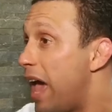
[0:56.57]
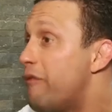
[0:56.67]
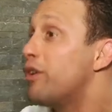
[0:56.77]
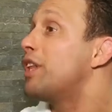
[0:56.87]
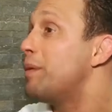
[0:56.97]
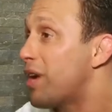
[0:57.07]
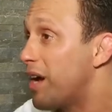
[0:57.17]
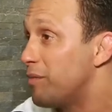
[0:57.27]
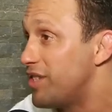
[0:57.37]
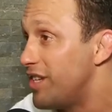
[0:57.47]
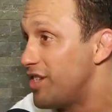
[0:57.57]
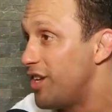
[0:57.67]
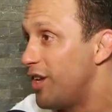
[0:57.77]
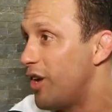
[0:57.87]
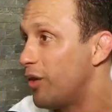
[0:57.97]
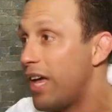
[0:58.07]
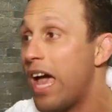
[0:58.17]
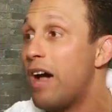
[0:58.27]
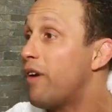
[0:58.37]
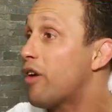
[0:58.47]
everything becomes easy. You know, they
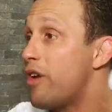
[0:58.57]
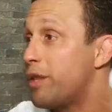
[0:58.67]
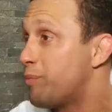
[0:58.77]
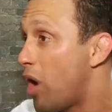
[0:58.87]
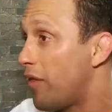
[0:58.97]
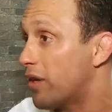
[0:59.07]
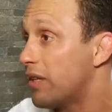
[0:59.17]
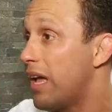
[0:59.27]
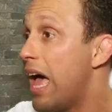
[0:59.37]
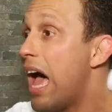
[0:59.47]
have a great product.